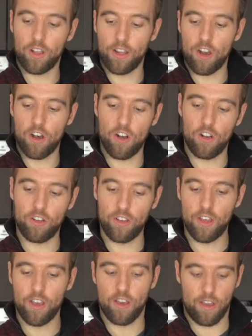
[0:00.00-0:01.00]
in all,
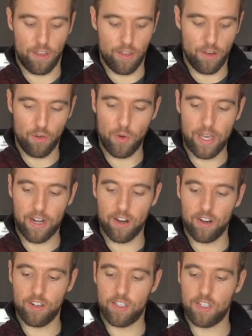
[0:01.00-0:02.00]
the
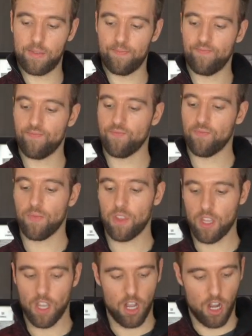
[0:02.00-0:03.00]
winners
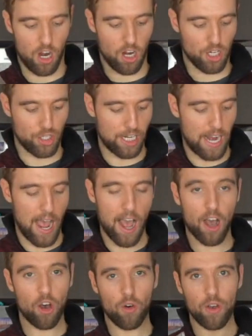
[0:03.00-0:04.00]
are
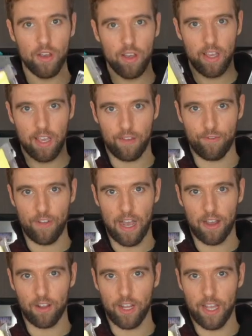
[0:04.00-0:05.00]
Chow and
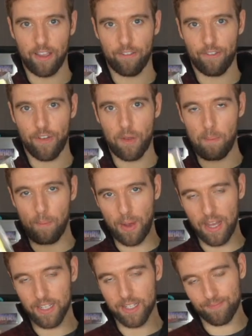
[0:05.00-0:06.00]
Violife.
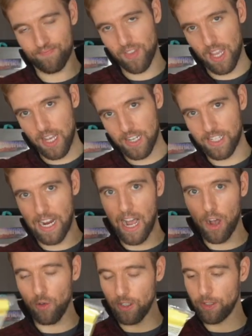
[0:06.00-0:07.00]
But
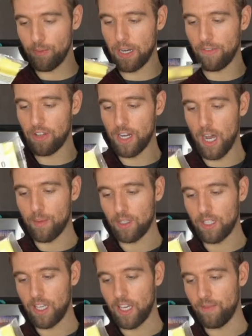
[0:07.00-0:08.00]
Chow was a bit of an
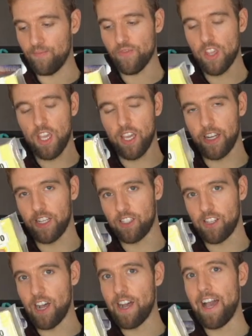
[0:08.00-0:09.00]
anomaly. It is
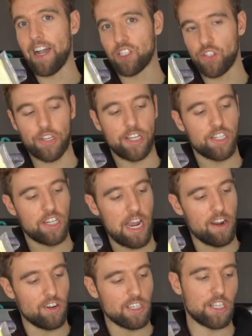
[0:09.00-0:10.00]
not actually a
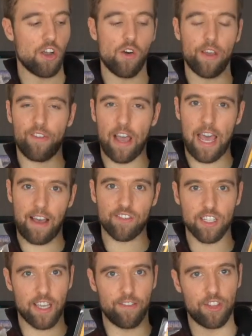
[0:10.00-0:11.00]
cheddar, so if I have
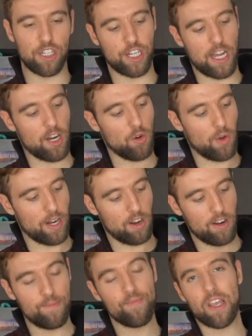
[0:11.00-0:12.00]
to give the cheddar
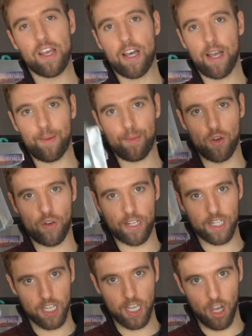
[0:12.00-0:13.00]
winner, I'm going
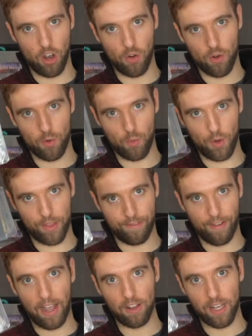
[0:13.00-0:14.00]
to go with
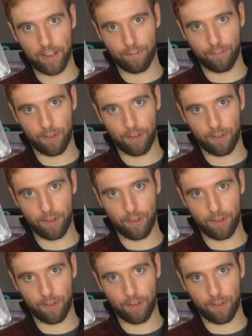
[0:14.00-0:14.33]
Violife.